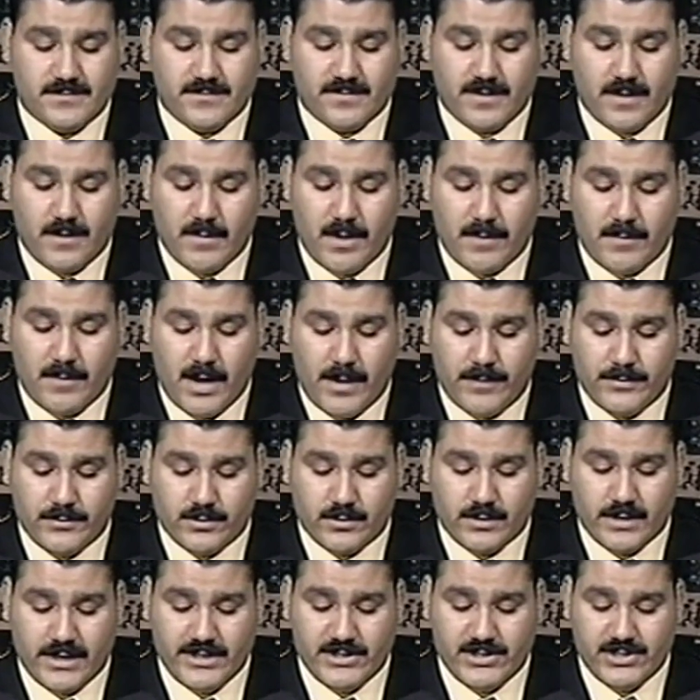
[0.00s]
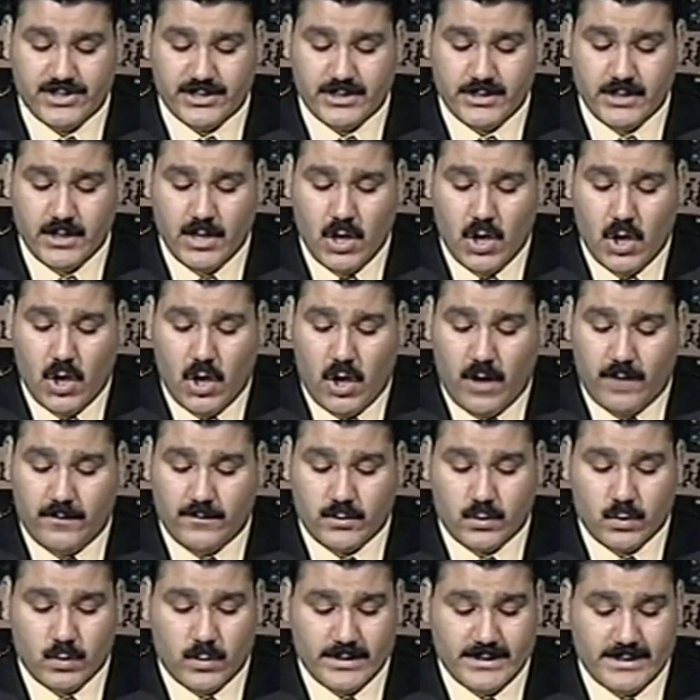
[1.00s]
from a population of
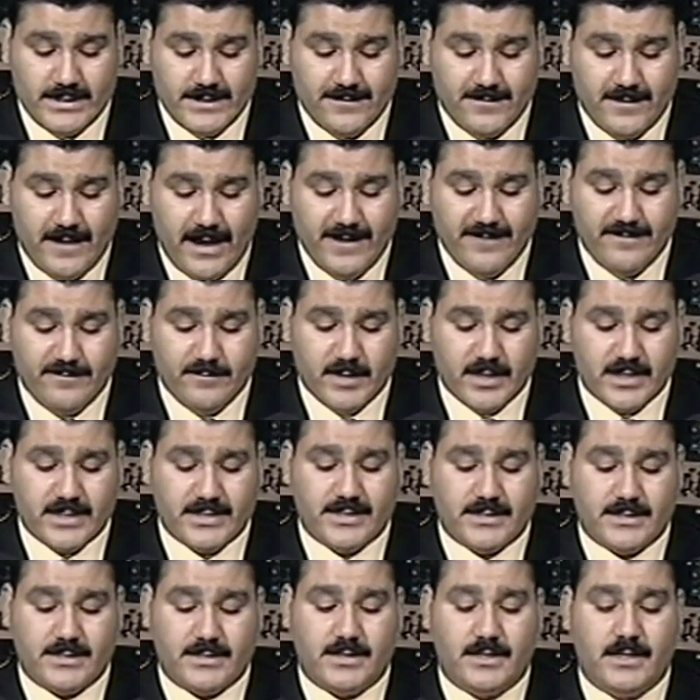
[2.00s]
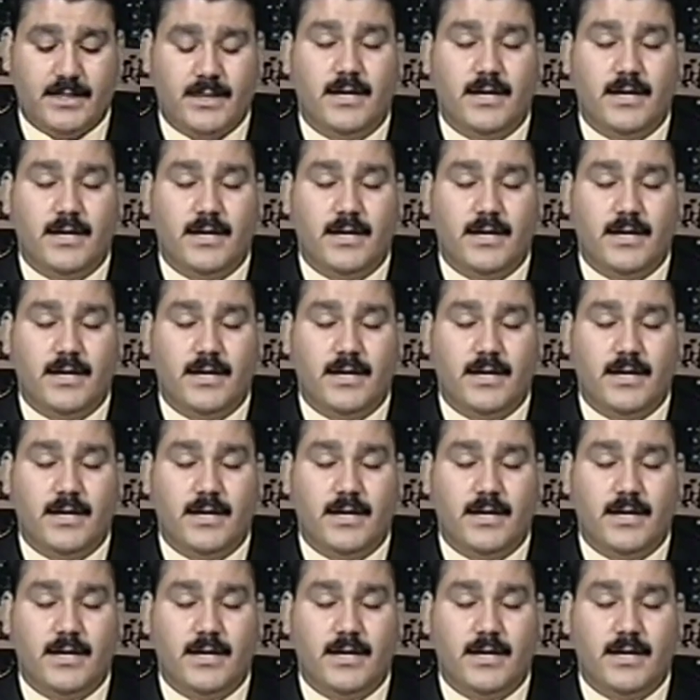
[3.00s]
25 million